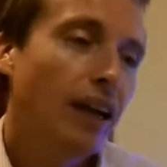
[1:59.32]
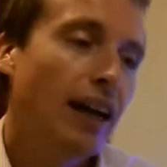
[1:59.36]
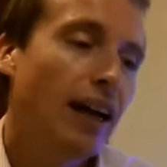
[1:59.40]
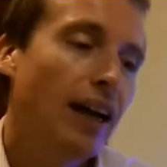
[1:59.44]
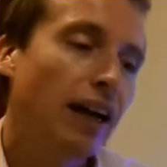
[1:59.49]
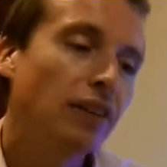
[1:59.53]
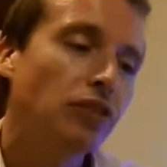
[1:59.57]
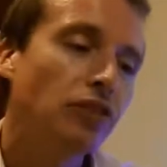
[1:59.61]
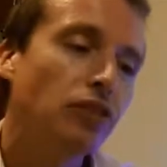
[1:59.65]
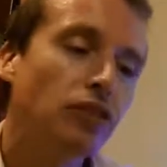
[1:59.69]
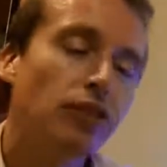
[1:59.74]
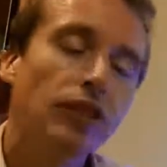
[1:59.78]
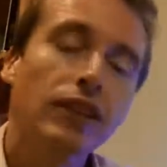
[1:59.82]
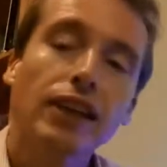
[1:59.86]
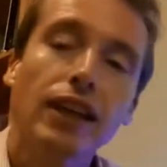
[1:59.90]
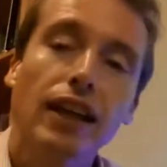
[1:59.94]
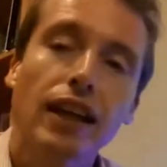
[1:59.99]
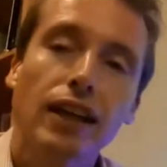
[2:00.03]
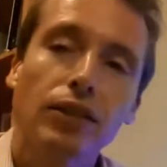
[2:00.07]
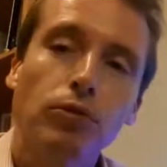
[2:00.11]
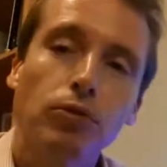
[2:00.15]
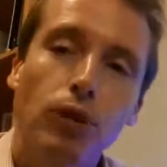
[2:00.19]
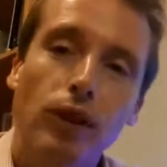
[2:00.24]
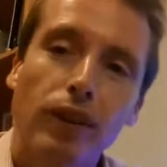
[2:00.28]
actually
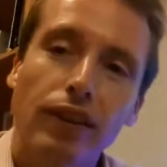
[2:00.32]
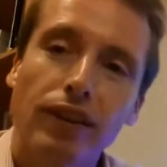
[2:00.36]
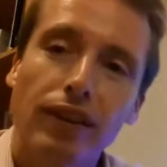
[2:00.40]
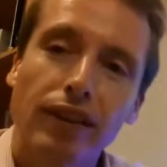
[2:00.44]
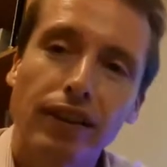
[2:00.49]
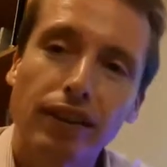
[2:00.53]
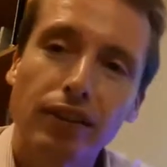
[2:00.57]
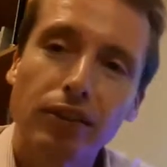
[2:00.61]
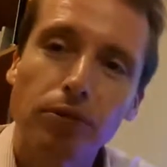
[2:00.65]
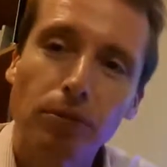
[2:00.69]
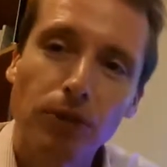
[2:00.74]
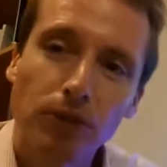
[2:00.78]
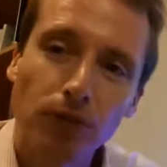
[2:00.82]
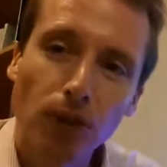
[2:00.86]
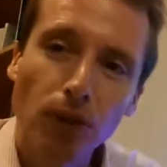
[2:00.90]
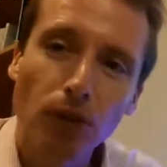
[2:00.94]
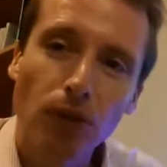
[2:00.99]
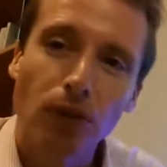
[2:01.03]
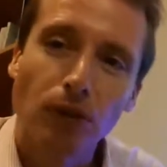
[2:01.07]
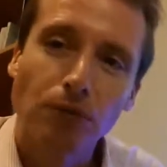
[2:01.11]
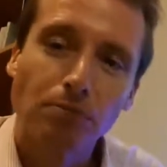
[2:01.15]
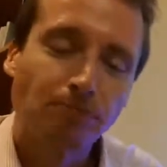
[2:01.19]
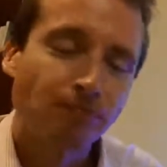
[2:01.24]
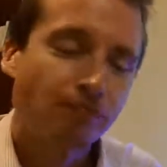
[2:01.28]
had one of these
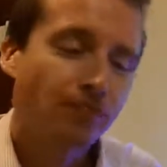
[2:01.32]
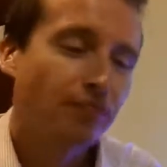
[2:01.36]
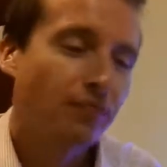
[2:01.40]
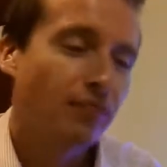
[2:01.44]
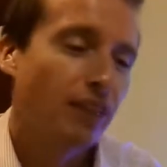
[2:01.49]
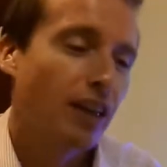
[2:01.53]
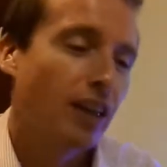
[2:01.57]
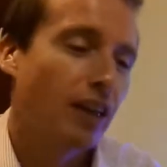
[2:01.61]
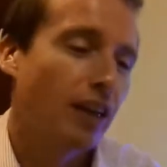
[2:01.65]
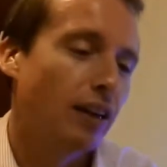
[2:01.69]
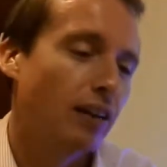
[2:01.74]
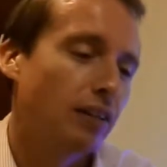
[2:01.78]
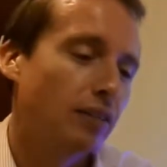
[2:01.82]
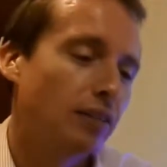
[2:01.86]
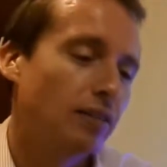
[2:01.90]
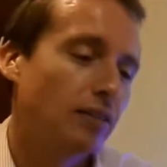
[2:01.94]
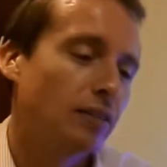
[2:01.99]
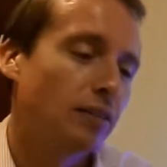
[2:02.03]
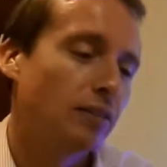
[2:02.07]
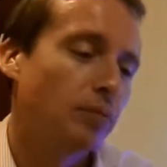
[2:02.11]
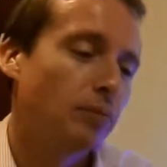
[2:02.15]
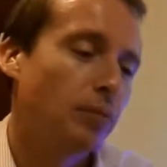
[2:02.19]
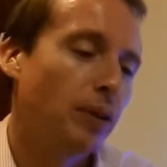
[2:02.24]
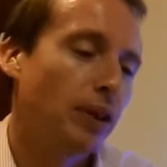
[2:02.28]
before,
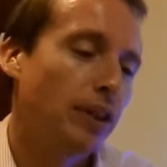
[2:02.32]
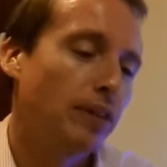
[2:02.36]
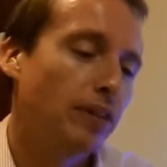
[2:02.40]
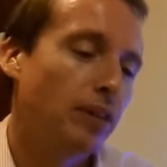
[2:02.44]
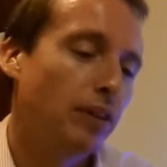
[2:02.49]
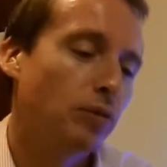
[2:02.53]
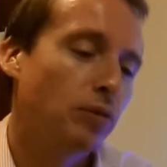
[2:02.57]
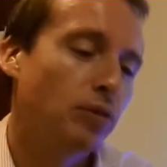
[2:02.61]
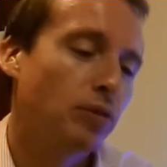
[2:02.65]
but I